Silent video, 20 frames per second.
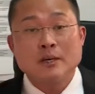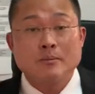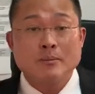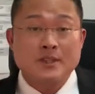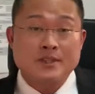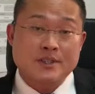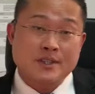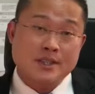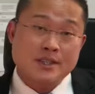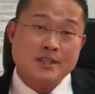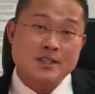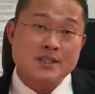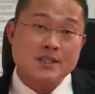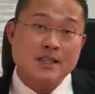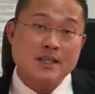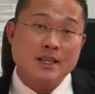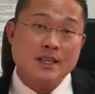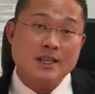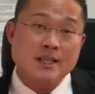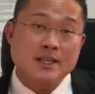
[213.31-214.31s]

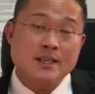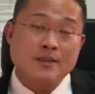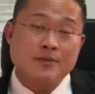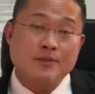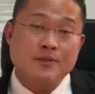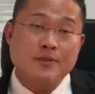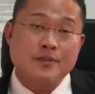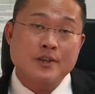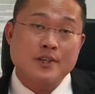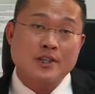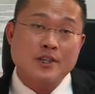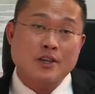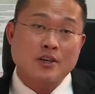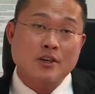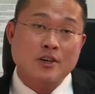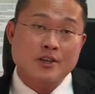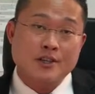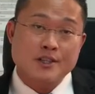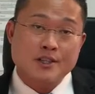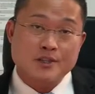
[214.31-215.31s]
maternity leave in
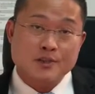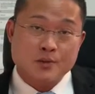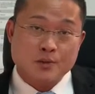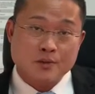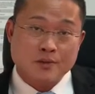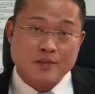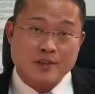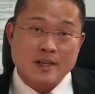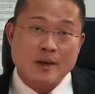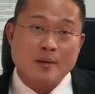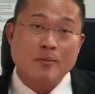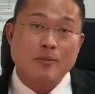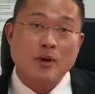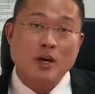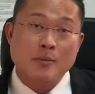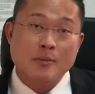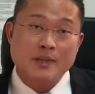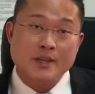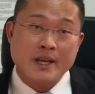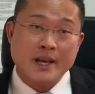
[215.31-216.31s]
accordance with the
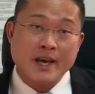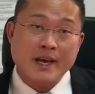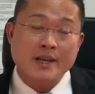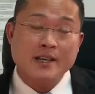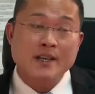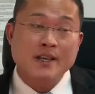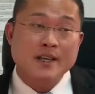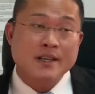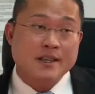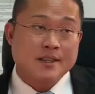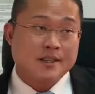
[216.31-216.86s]
Employment Act.